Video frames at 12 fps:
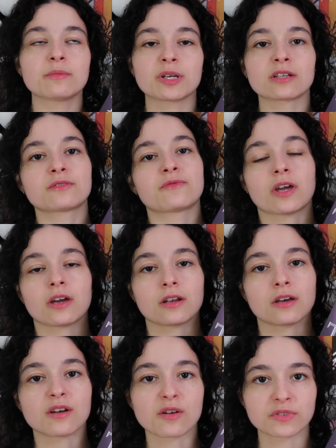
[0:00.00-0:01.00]
biggest
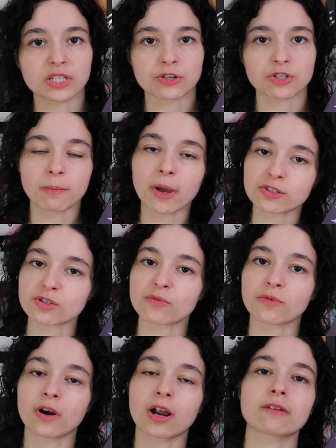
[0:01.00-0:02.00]
fan of Sarah J Maas so far.